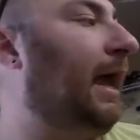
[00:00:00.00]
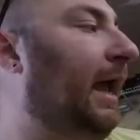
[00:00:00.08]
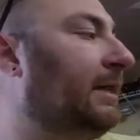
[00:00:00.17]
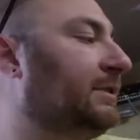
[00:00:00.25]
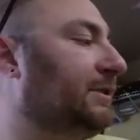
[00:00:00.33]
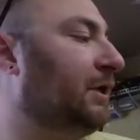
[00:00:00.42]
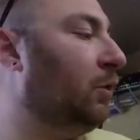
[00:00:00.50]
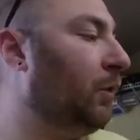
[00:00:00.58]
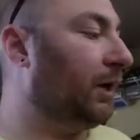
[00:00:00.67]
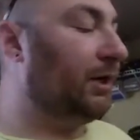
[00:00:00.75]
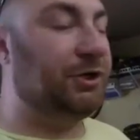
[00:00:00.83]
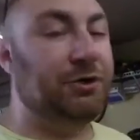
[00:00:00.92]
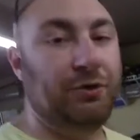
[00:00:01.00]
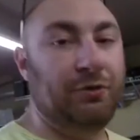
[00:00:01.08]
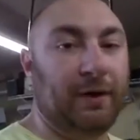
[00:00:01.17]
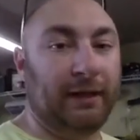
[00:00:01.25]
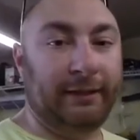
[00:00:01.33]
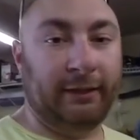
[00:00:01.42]
And so we're going to
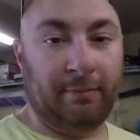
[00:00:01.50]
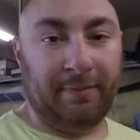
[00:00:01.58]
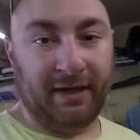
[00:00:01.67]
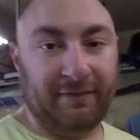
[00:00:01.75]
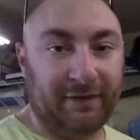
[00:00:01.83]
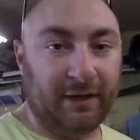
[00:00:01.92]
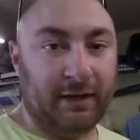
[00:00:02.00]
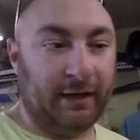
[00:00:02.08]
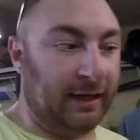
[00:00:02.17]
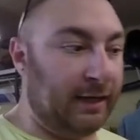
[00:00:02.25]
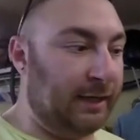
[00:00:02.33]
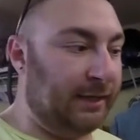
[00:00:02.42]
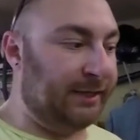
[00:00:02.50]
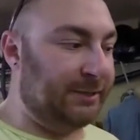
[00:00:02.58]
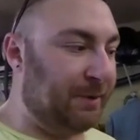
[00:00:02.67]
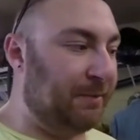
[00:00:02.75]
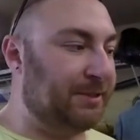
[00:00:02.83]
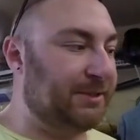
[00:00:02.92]
do a little bit of an
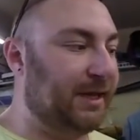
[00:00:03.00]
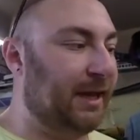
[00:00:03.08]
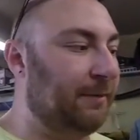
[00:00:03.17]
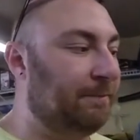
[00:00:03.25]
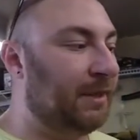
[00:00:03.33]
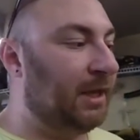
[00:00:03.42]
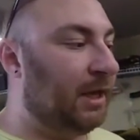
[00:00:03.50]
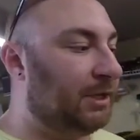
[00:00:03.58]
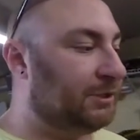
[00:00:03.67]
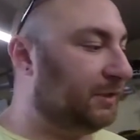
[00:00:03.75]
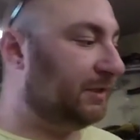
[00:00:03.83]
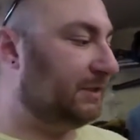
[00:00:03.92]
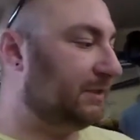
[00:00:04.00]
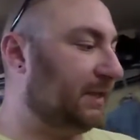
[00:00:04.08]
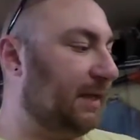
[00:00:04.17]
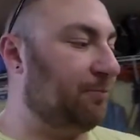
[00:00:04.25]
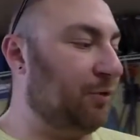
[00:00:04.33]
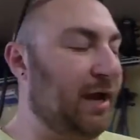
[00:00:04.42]
experiment today. So this is
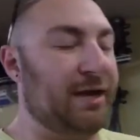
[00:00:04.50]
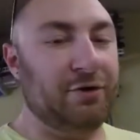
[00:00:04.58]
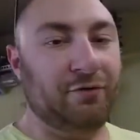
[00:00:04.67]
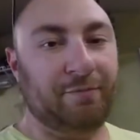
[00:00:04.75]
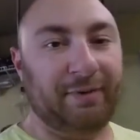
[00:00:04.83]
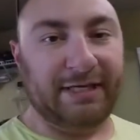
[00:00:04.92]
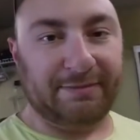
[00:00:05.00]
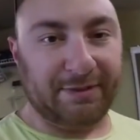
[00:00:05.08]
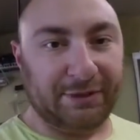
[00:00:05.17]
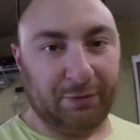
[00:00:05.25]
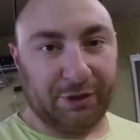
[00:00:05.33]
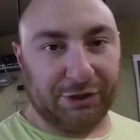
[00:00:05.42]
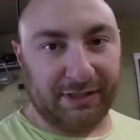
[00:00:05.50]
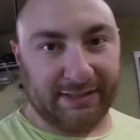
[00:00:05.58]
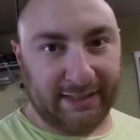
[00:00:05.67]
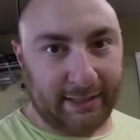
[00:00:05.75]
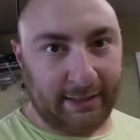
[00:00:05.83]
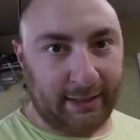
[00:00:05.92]
a brand new replacement switch that's
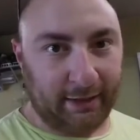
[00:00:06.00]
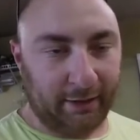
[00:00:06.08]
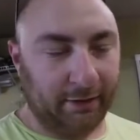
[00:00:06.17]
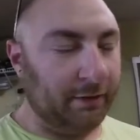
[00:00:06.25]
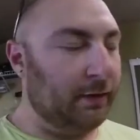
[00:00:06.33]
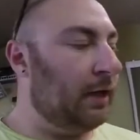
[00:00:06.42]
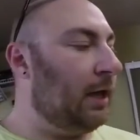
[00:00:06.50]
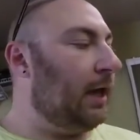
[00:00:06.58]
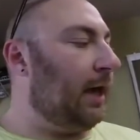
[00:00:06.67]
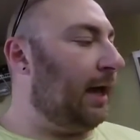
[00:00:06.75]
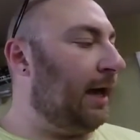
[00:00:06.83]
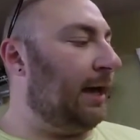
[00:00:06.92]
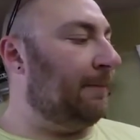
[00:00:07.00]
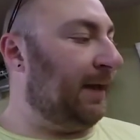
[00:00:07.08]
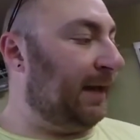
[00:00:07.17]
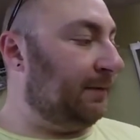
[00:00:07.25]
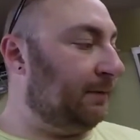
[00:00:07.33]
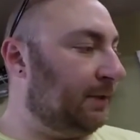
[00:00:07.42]
in here.
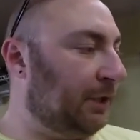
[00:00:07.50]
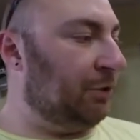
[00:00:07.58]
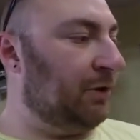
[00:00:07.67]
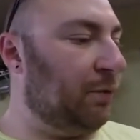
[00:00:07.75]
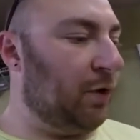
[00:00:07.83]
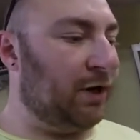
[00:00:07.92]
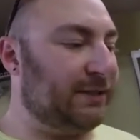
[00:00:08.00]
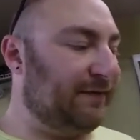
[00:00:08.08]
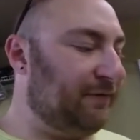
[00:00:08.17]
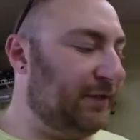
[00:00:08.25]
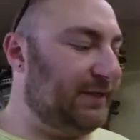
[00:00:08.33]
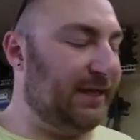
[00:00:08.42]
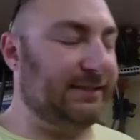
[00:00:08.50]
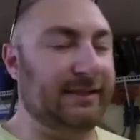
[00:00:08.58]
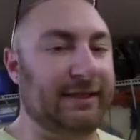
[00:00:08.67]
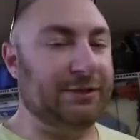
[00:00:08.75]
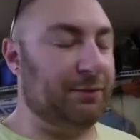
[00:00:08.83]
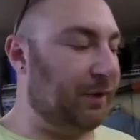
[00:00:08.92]
And the unit works. I've already tested
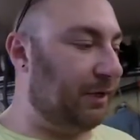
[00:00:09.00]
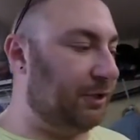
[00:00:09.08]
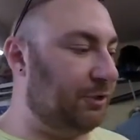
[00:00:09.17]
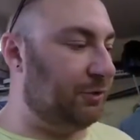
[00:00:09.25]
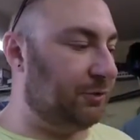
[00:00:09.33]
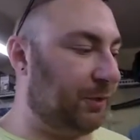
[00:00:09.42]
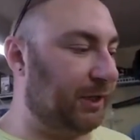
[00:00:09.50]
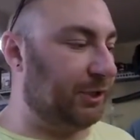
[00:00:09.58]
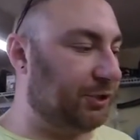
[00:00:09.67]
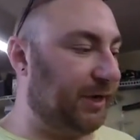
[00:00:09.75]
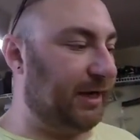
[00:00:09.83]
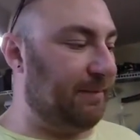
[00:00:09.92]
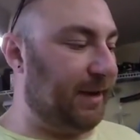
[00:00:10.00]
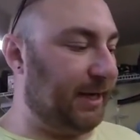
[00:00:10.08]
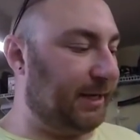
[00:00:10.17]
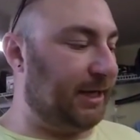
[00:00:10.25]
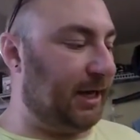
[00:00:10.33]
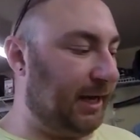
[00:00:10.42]
it. So what we're going to do is we're going to try to make a
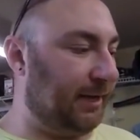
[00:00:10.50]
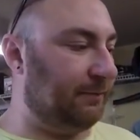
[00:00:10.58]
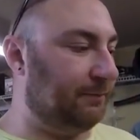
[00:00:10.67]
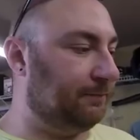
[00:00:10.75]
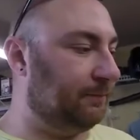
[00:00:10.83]
cut